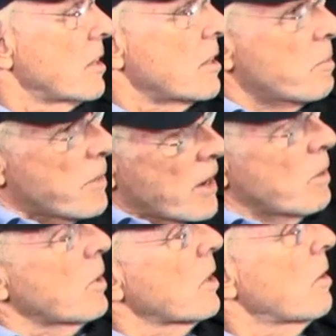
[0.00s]
The bear
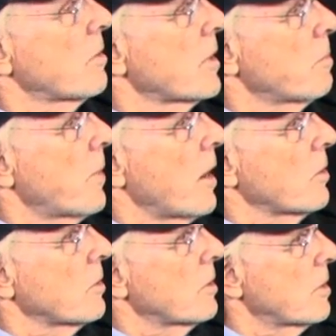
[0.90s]
went over the
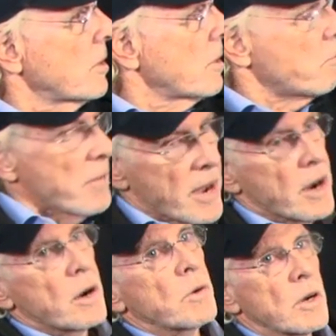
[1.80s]
mountain, the
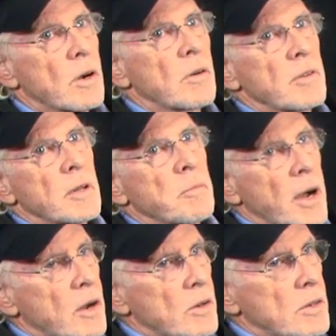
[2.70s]
bear went over the
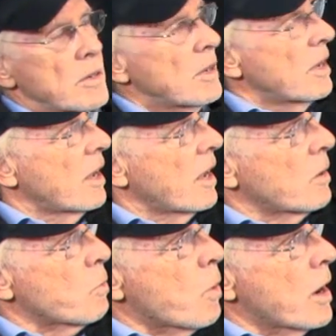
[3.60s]
mountain,
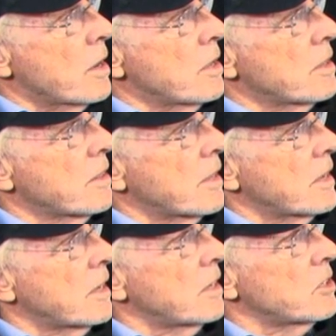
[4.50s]
and what do you
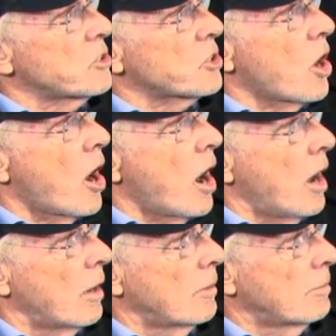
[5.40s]
think he saw?
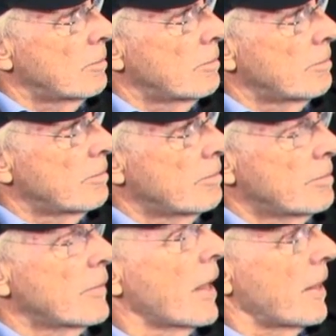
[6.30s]

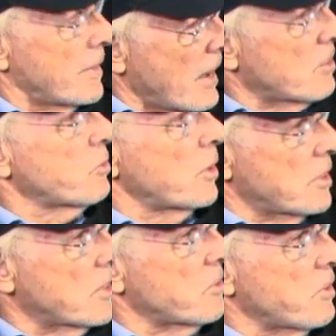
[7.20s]
And that's
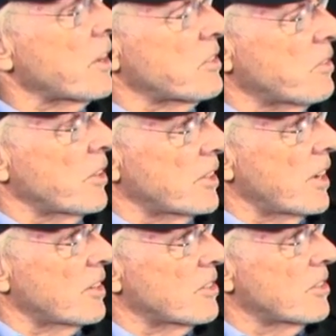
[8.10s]
what this festival
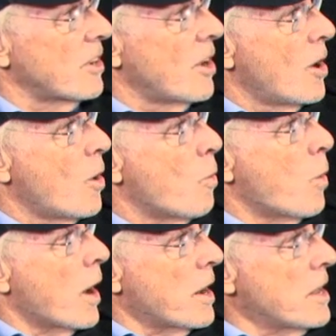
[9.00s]
does.
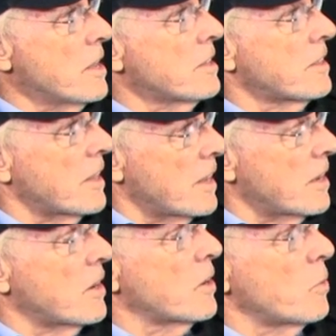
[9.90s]
What do you
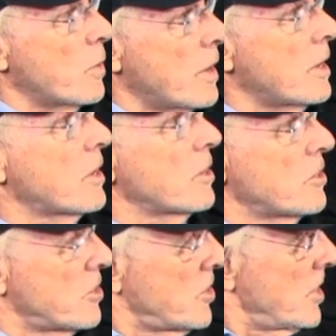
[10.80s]
think we
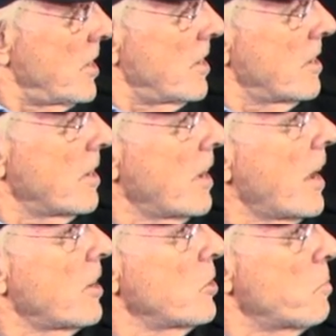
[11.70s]
could see?
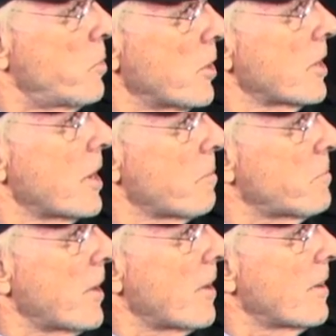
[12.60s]
And you put it
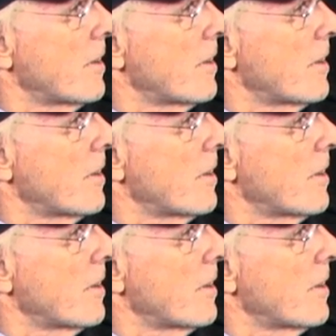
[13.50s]
up there.